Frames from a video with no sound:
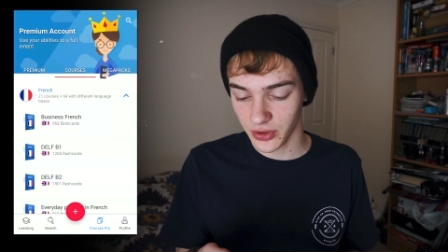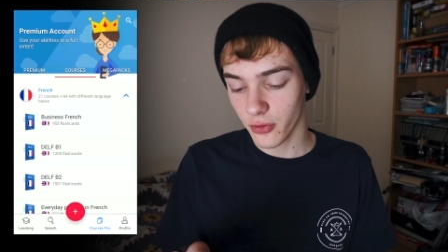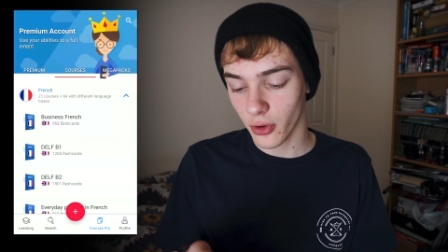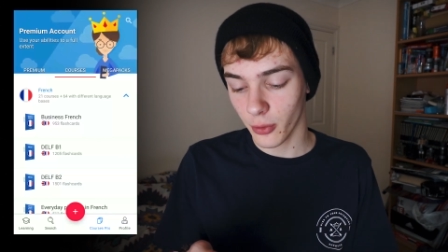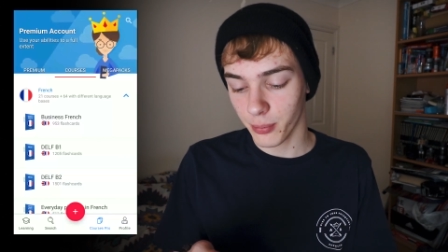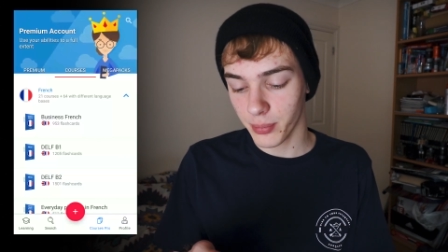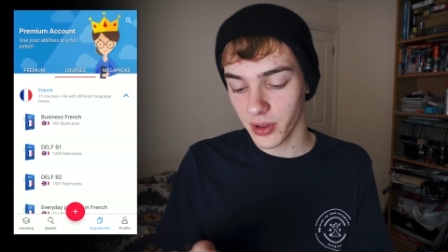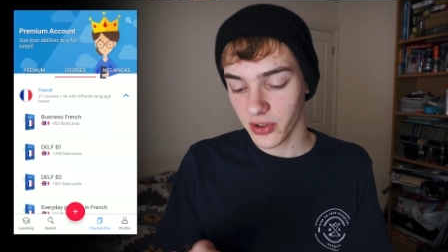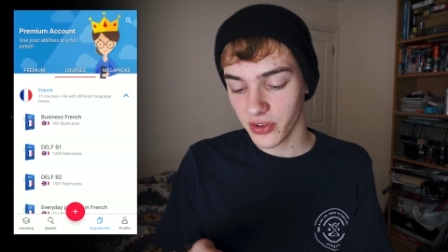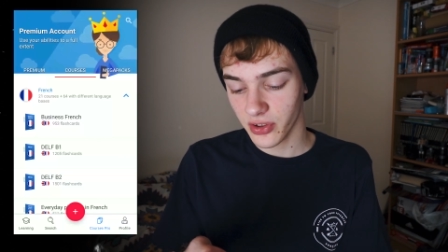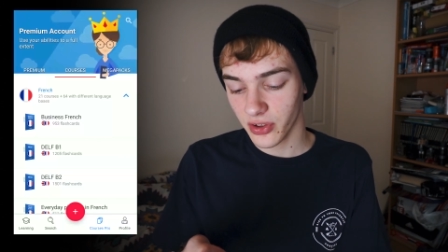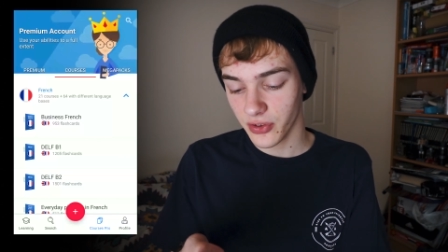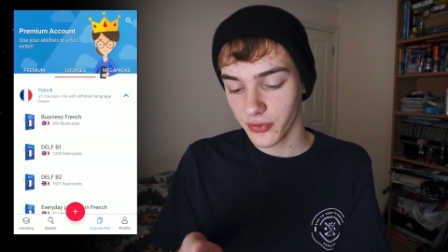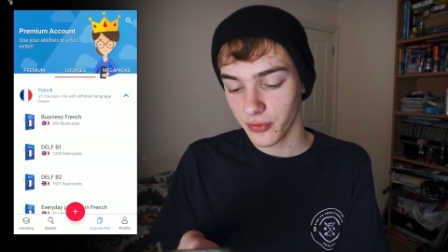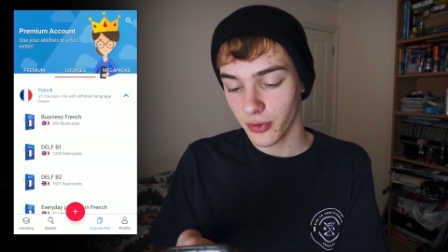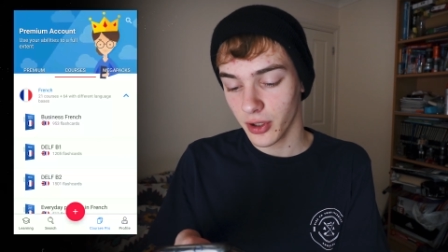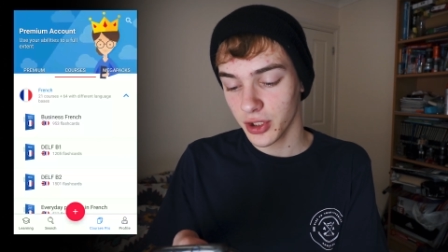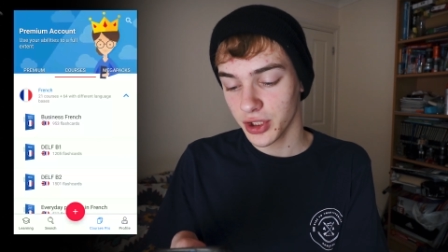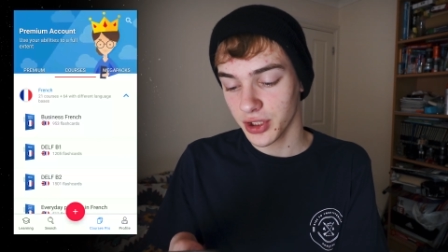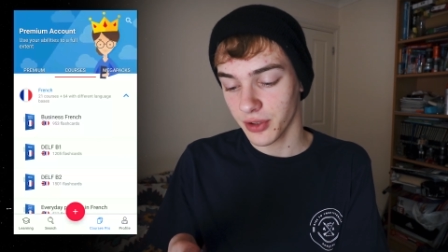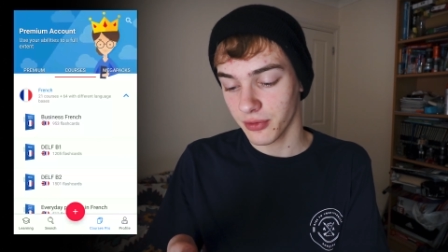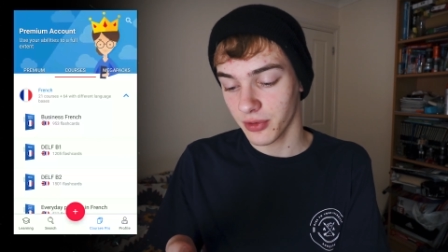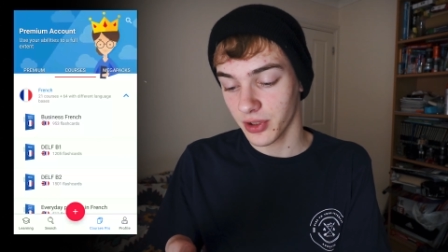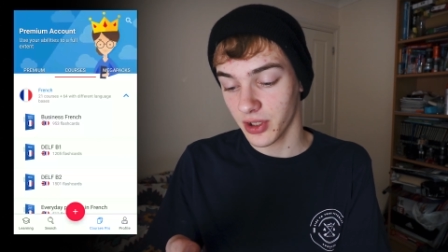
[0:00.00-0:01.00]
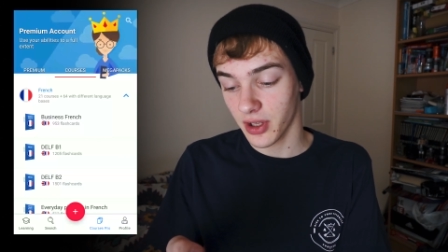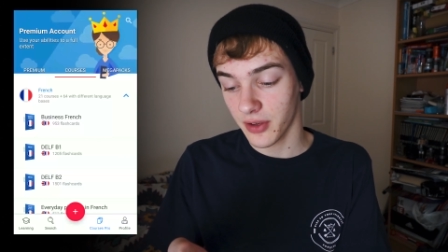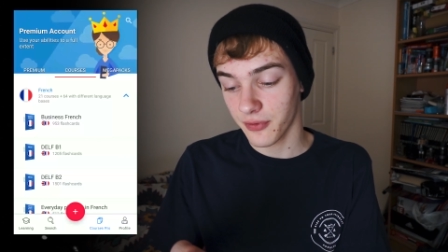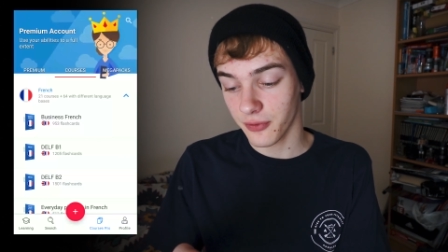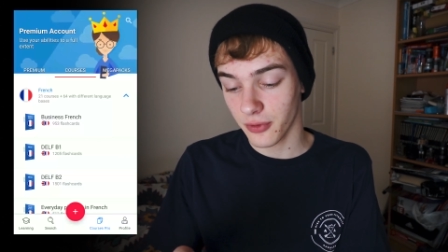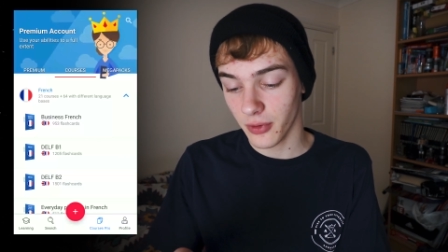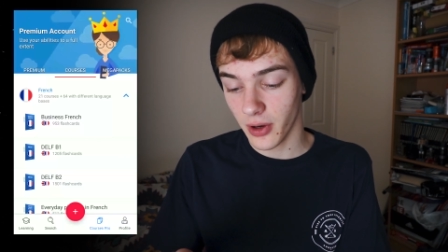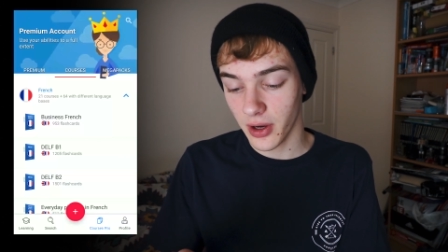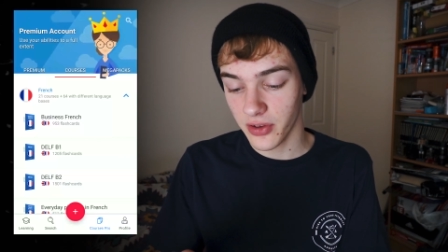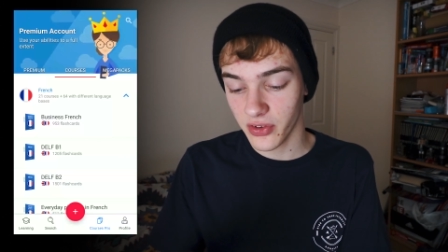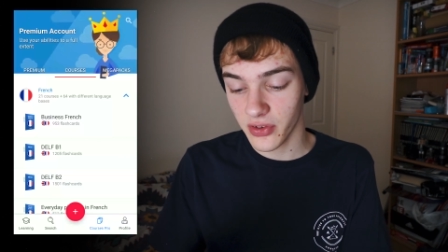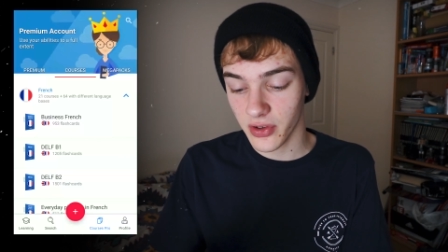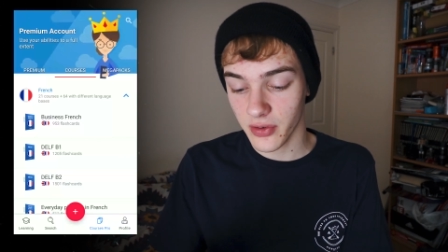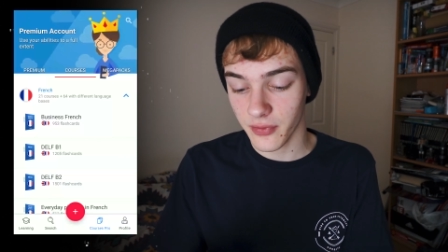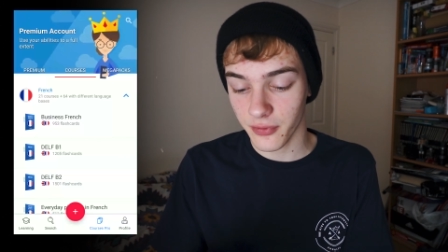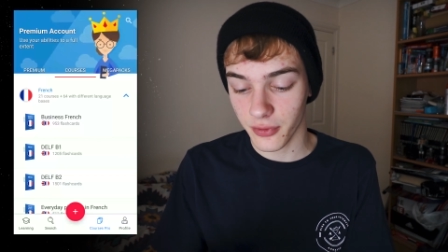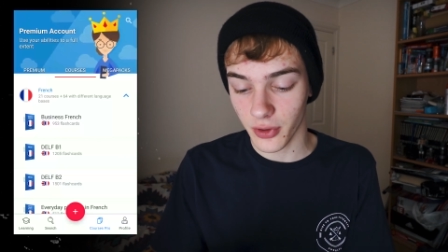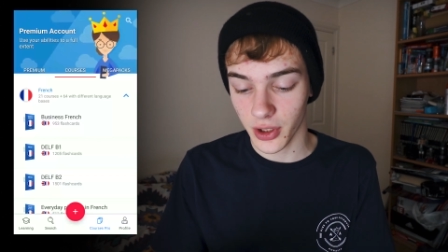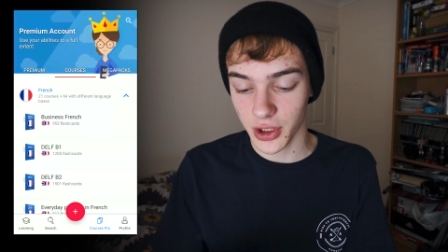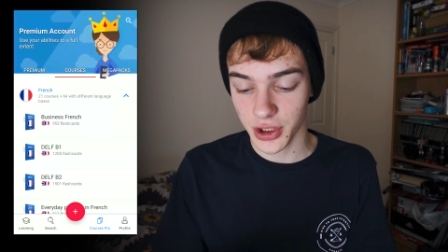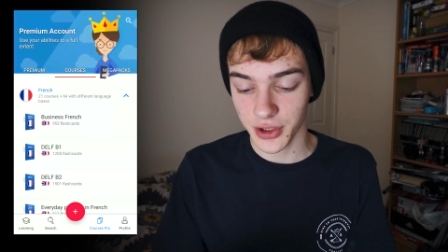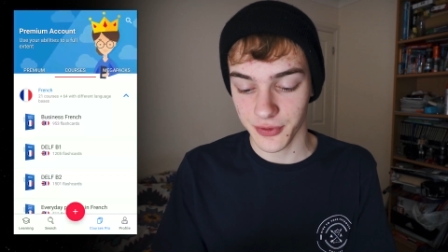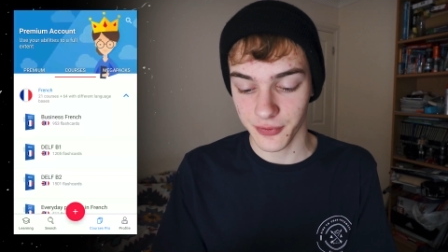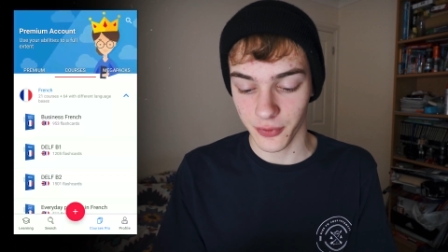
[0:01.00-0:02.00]
You've got business French, everyday phrases in
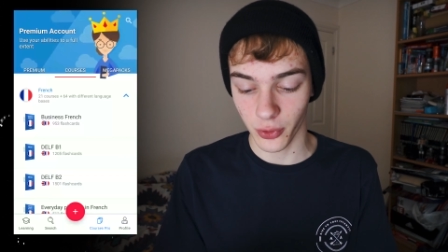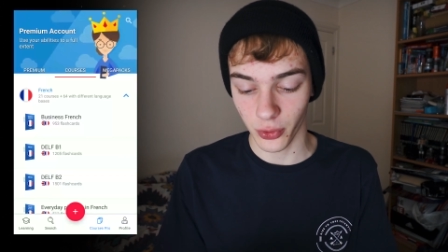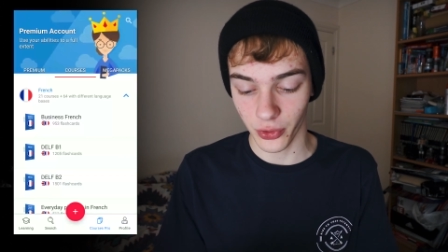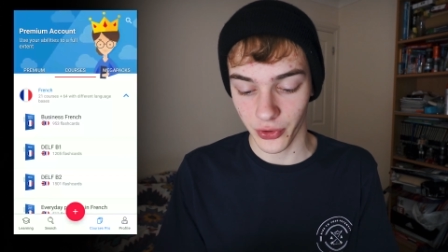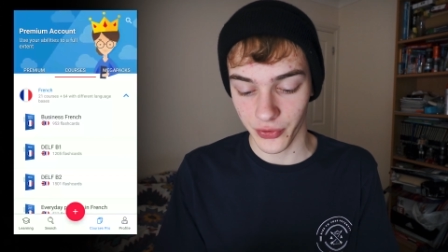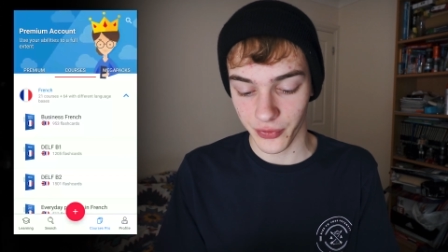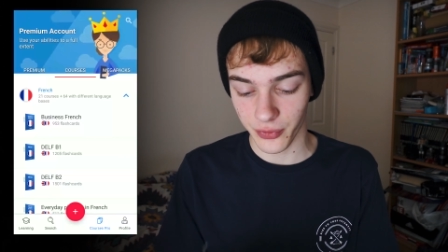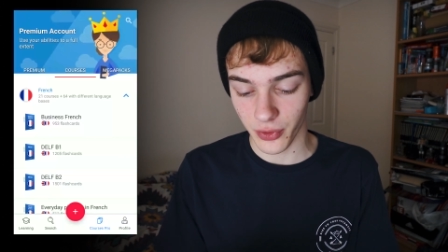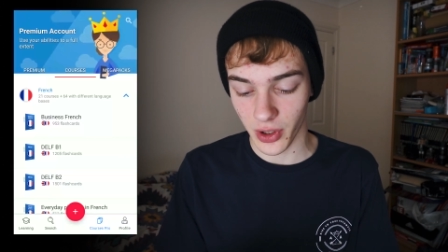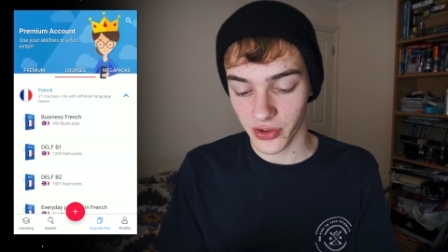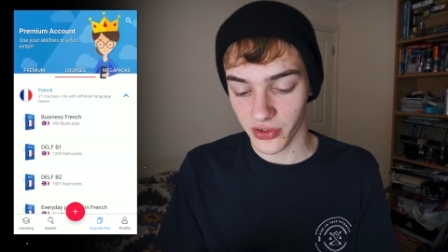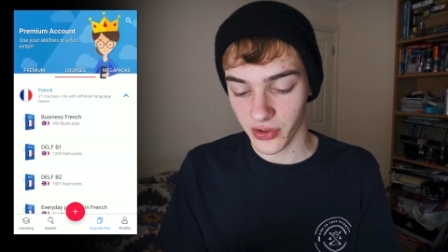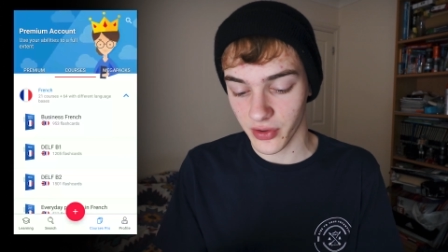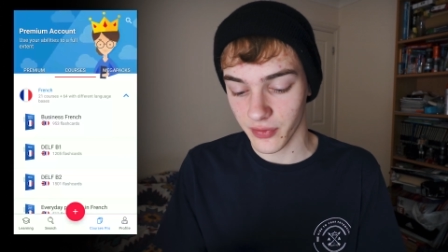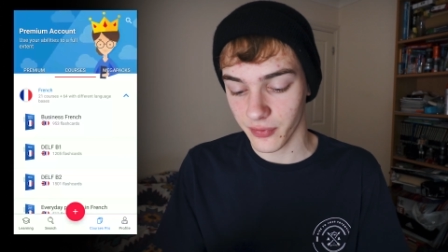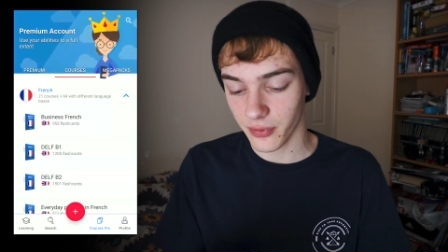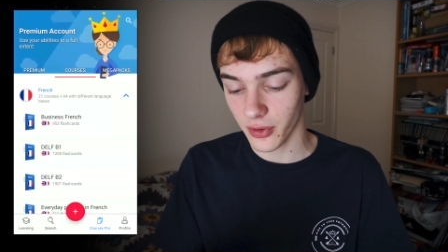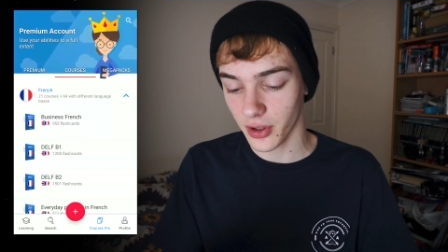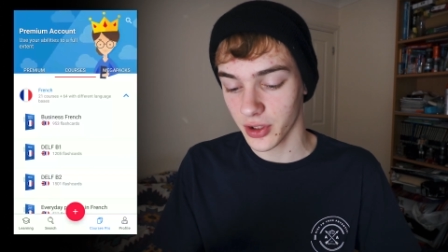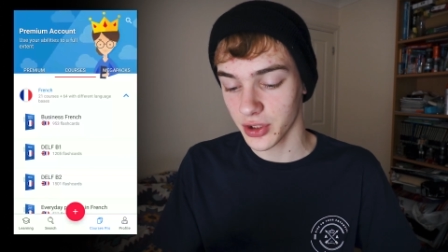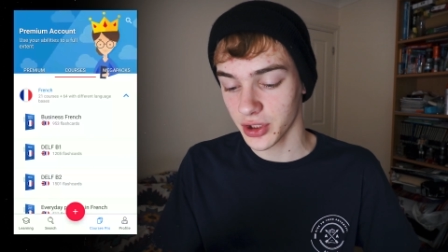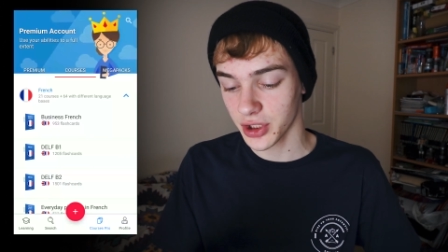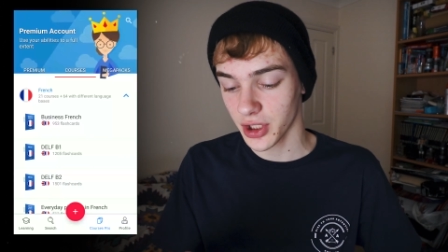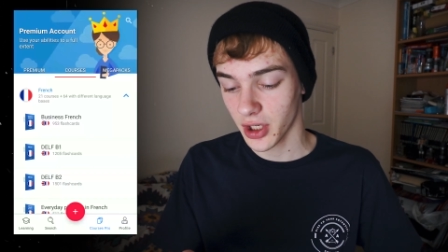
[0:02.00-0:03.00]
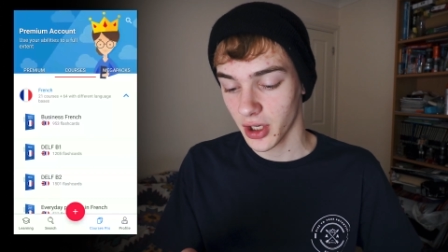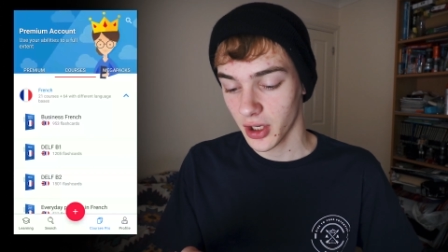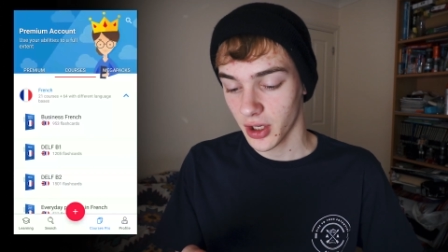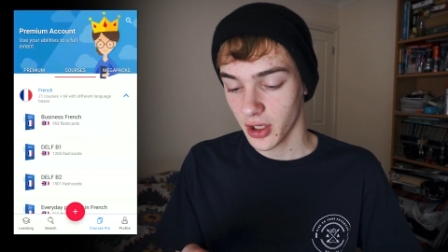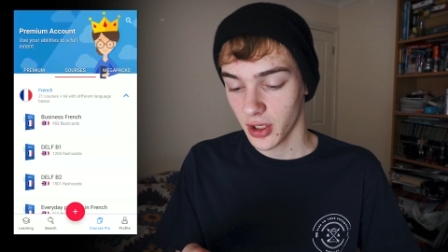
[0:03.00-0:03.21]
French, false friends in French.